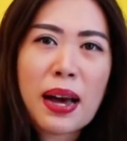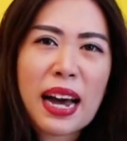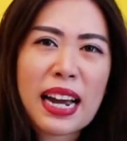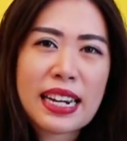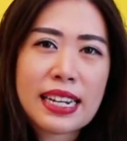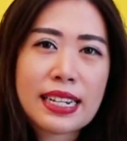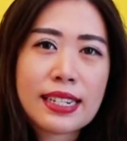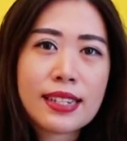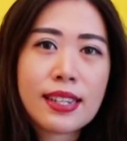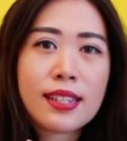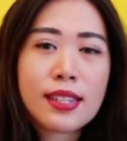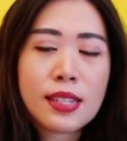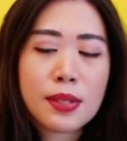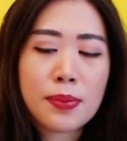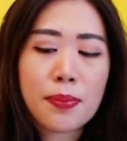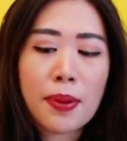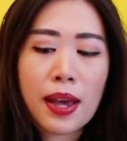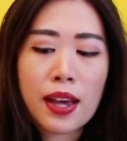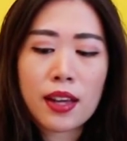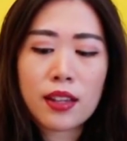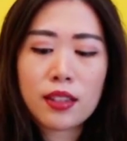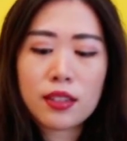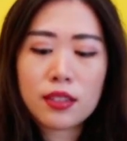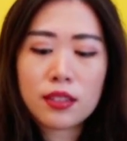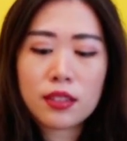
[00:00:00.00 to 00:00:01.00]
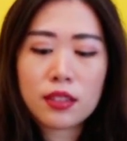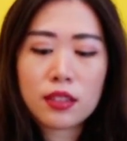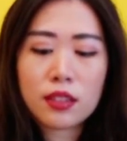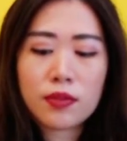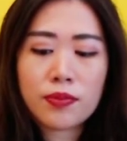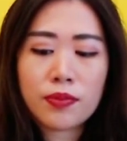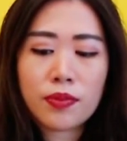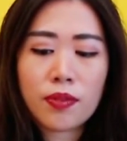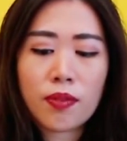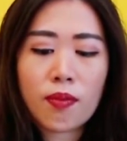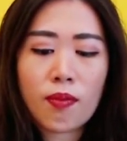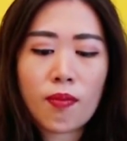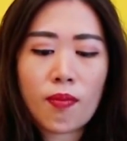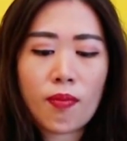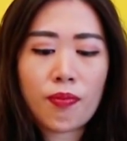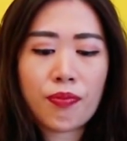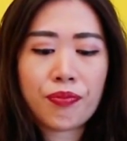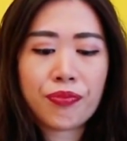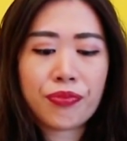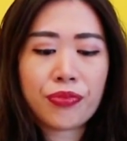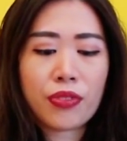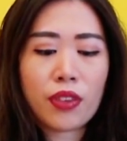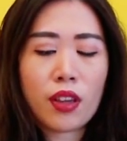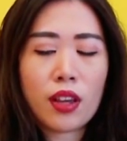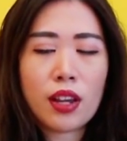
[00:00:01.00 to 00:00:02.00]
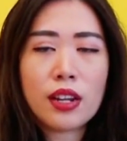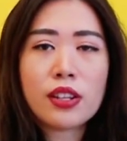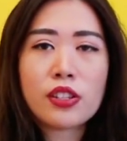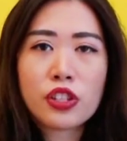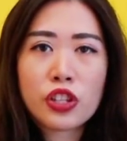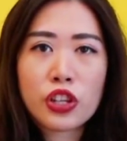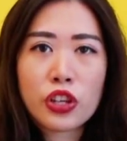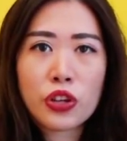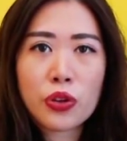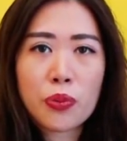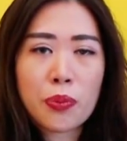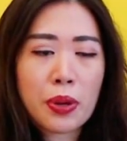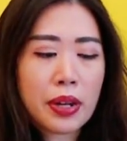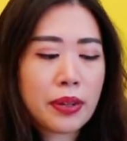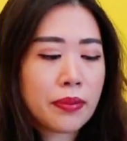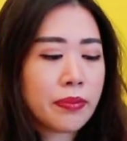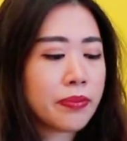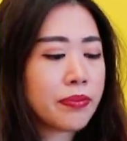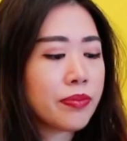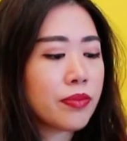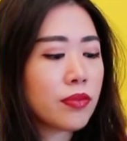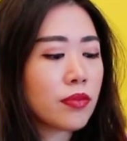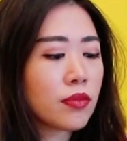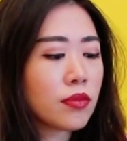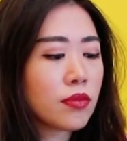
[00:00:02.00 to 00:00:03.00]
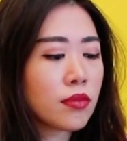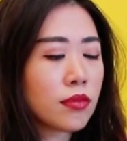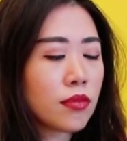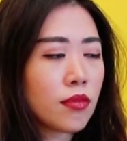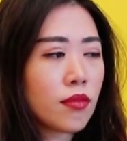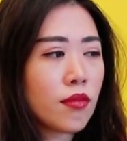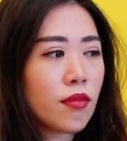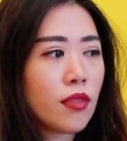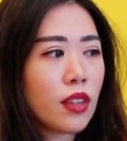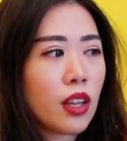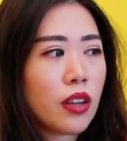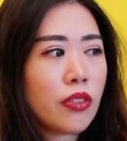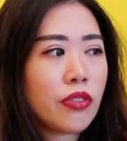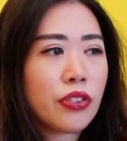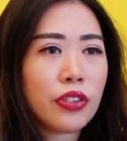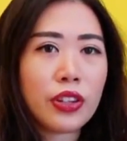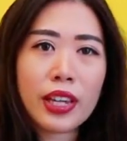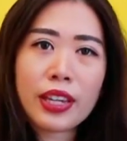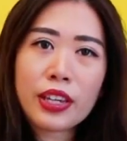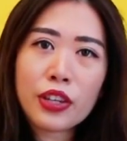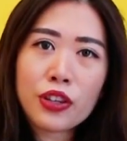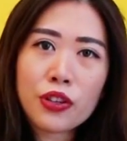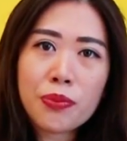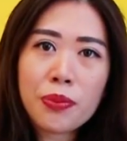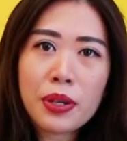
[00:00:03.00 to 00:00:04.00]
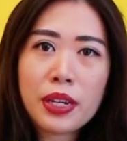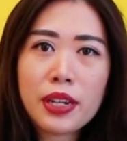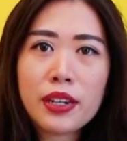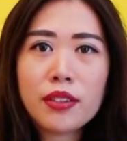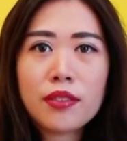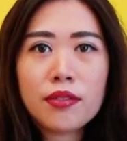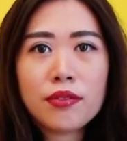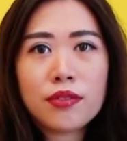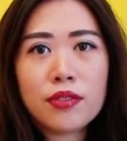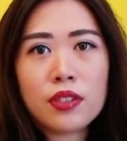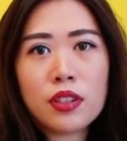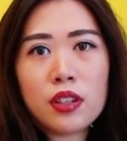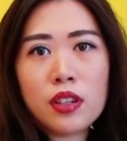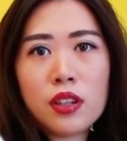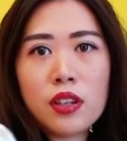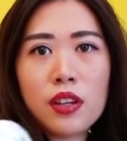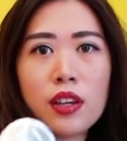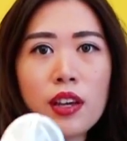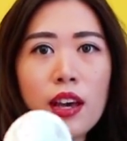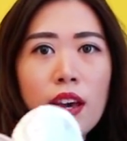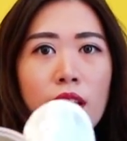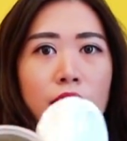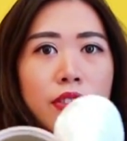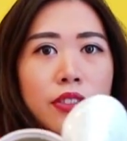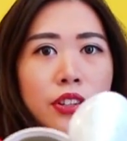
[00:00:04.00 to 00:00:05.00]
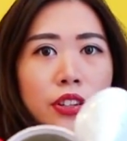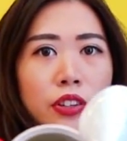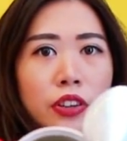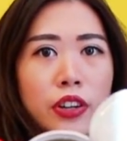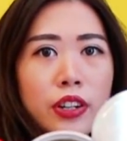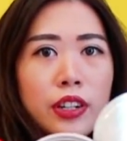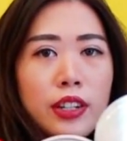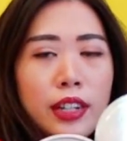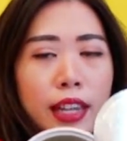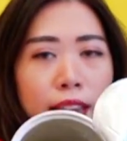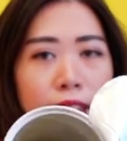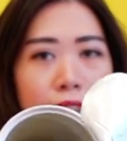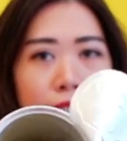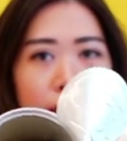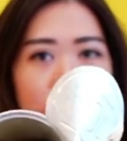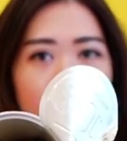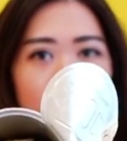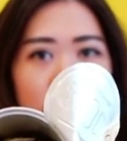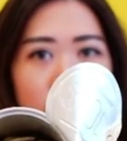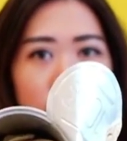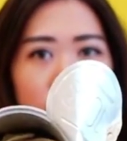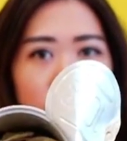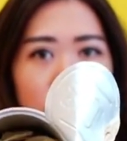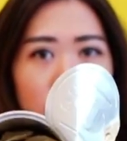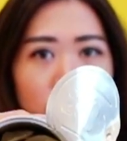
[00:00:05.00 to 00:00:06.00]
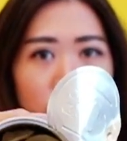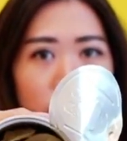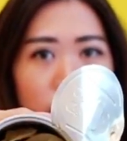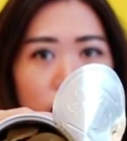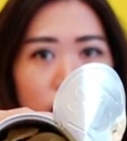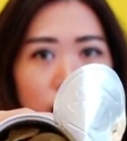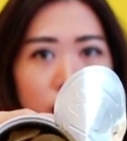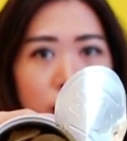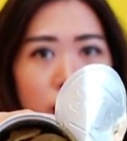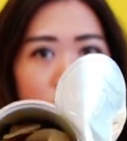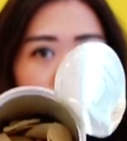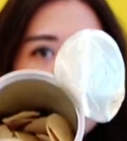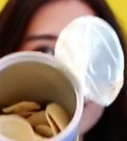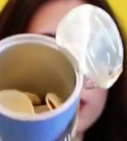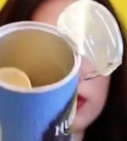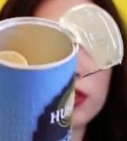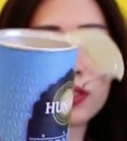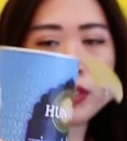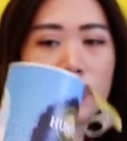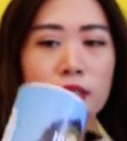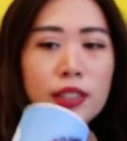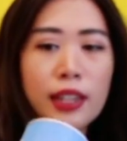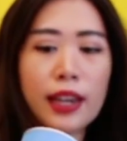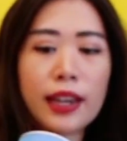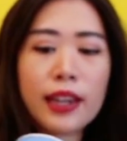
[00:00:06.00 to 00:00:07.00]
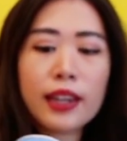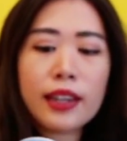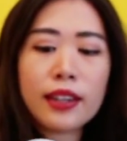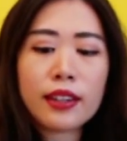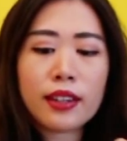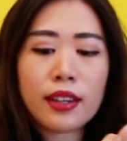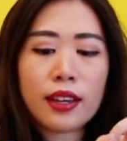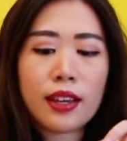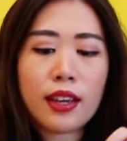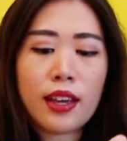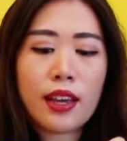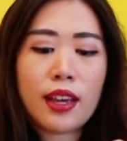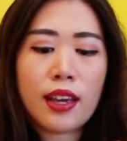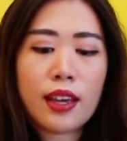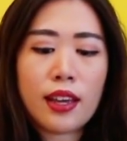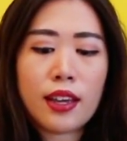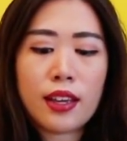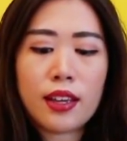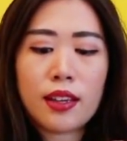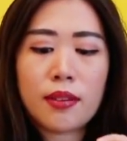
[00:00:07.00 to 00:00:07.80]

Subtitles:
spice smell. It's cumin. If you like cumin, you're gonna like it. So this is what it looks like.